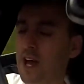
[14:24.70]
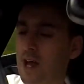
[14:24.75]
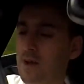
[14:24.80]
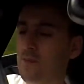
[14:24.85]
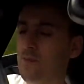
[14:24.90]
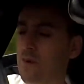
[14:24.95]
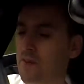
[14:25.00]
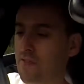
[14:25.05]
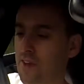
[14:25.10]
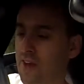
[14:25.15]

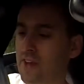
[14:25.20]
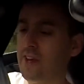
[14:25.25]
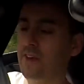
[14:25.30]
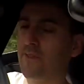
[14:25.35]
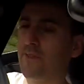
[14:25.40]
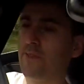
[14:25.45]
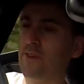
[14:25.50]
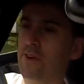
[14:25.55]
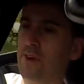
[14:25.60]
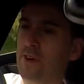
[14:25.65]
We've had it
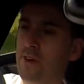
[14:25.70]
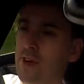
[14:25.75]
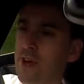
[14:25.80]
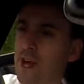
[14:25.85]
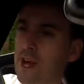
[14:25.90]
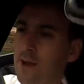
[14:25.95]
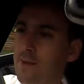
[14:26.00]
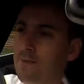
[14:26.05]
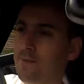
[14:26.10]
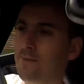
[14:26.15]
for
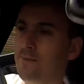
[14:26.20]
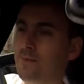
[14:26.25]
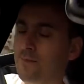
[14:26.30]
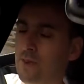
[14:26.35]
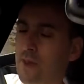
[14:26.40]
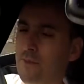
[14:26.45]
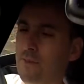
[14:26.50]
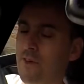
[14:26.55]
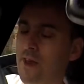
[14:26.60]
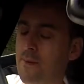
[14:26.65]

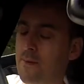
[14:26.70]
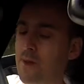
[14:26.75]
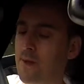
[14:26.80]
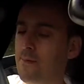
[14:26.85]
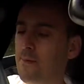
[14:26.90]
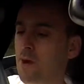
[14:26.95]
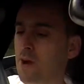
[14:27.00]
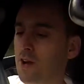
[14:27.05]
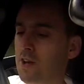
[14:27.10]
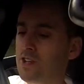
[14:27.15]
a fair bit of
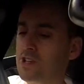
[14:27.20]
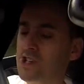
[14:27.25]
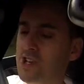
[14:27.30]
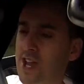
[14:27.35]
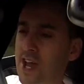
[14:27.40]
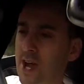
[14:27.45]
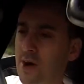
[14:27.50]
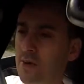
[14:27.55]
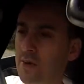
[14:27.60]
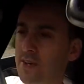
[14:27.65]
mileage
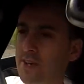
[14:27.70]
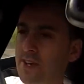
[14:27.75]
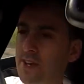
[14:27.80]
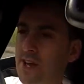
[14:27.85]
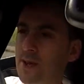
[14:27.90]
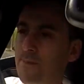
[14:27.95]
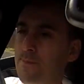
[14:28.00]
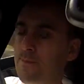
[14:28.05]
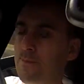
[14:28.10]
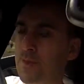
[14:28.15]
now, and
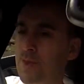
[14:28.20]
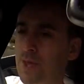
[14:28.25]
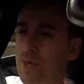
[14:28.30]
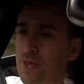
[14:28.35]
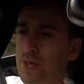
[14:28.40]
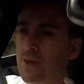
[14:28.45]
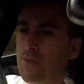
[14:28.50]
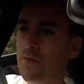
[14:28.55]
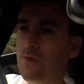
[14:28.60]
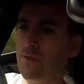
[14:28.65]

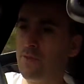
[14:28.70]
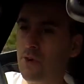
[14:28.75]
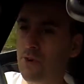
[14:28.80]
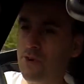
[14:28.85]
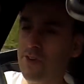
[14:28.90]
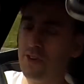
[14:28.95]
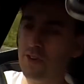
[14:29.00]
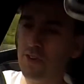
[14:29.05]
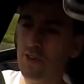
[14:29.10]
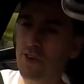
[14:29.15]
we've gone
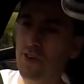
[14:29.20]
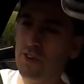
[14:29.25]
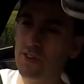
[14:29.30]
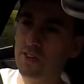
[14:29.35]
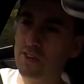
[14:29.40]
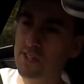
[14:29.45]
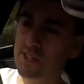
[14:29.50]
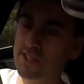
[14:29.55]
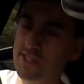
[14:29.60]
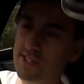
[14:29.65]
a good
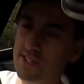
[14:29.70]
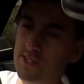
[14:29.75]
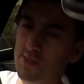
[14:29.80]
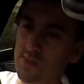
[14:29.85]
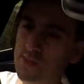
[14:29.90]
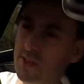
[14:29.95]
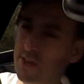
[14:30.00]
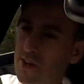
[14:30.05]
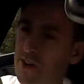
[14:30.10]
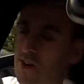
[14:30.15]
distance with
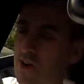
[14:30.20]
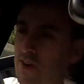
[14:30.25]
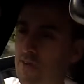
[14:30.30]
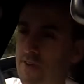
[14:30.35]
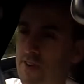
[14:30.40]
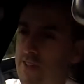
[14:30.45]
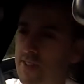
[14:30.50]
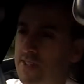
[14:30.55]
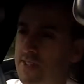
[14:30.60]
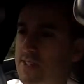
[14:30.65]
the car,
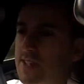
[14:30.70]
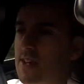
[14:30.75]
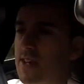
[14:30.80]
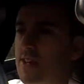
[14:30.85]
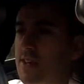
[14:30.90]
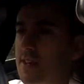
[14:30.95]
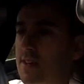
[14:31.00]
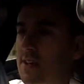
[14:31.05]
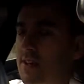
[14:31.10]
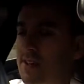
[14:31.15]
and
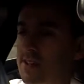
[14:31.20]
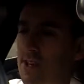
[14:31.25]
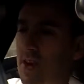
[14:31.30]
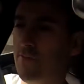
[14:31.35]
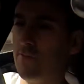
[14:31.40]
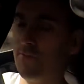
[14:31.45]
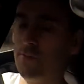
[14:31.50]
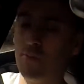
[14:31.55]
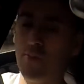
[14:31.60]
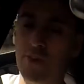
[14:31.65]
it's
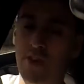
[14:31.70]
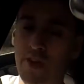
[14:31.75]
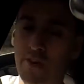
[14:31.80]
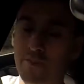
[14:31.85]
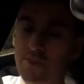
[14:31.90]
comfortable enough.